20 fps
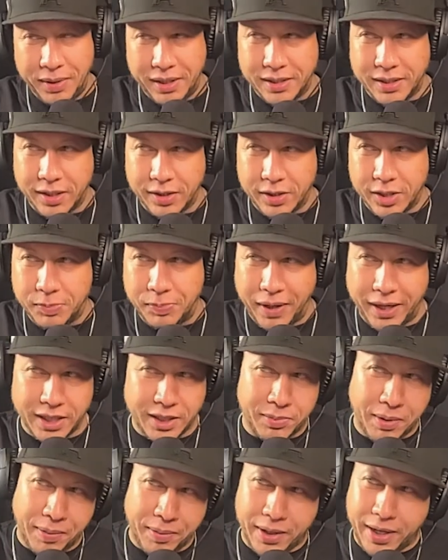has a little spice.
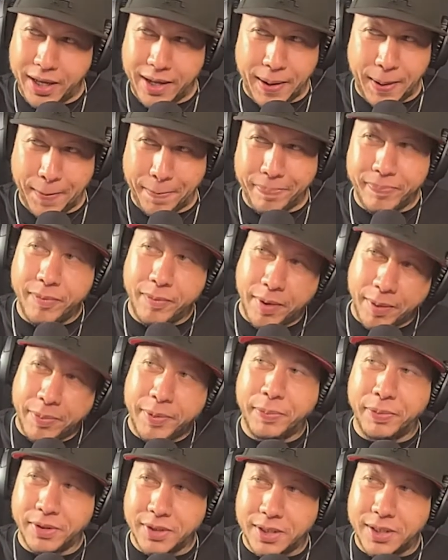Maybe not. Maybe
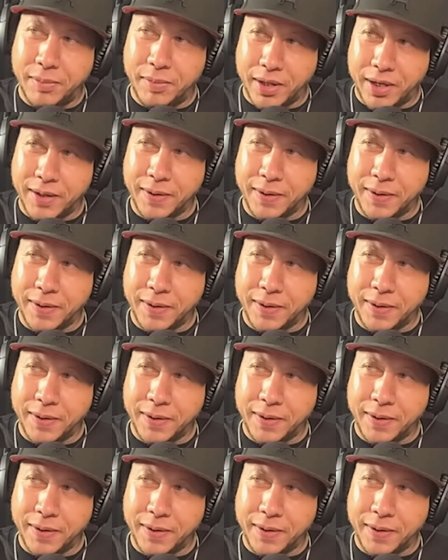persimmon.